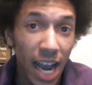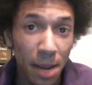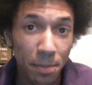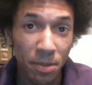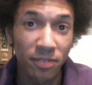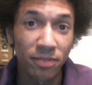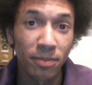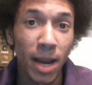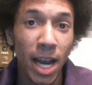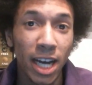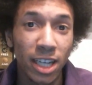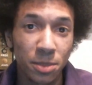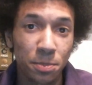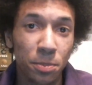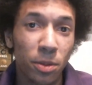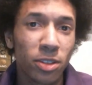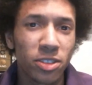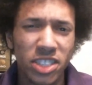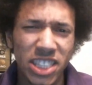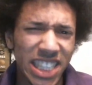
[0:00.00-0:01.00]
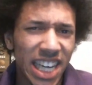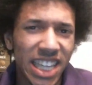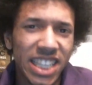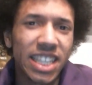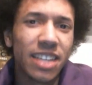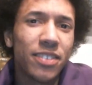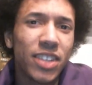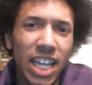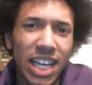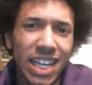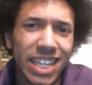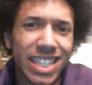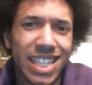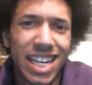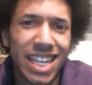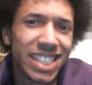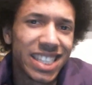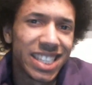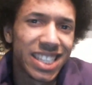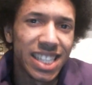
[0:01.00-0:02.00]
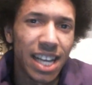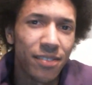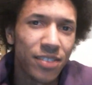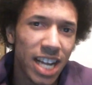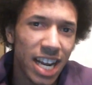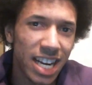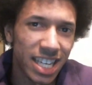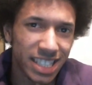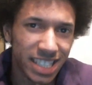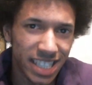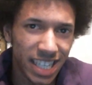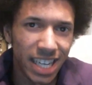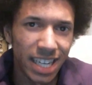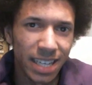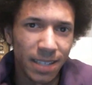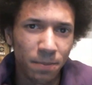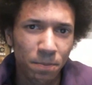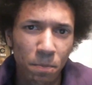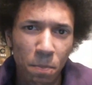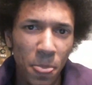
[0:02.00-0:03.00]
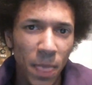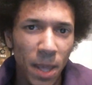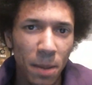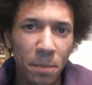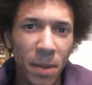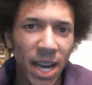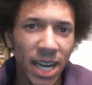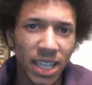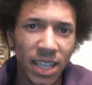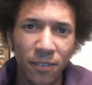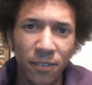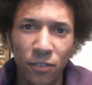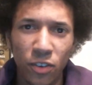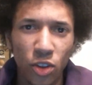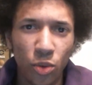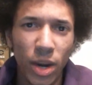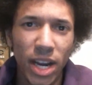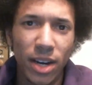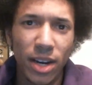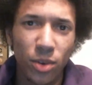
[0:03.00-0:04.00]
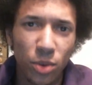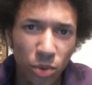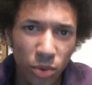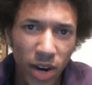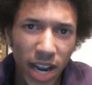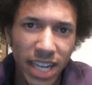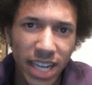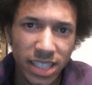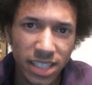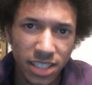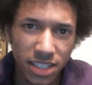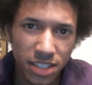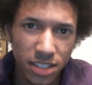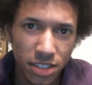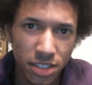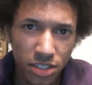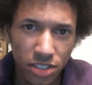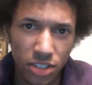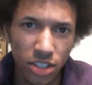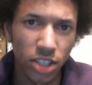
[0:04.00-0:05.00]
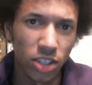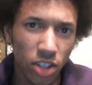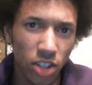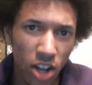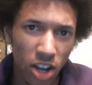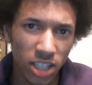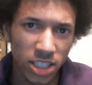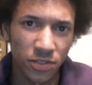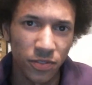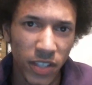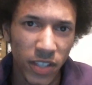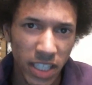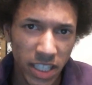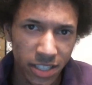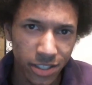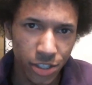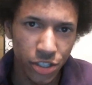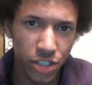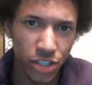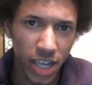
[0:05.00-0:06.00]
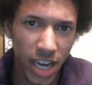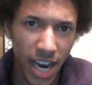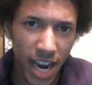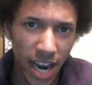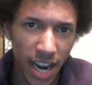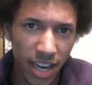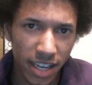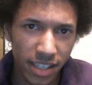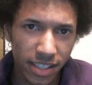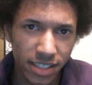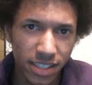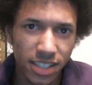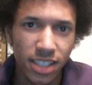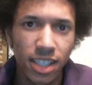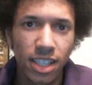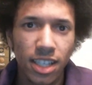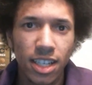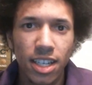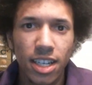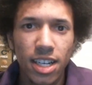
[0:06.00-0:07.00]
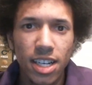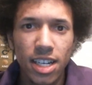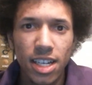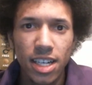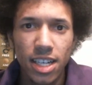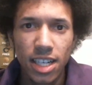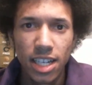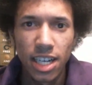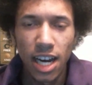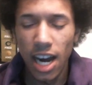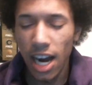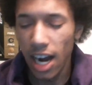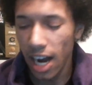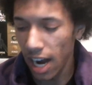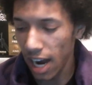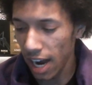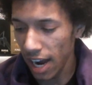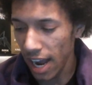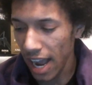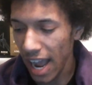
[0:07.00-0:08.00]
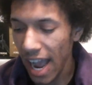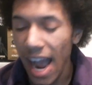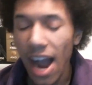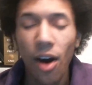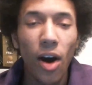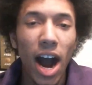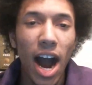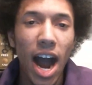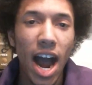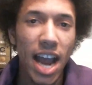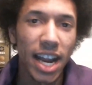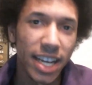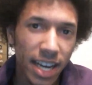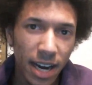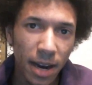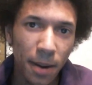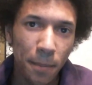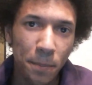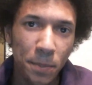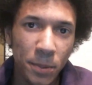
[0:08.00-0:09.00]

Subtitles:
of mouse. Personally, I'd give it like a 7 out of 10, mainly for the way it rests, the gloss finish, and how high up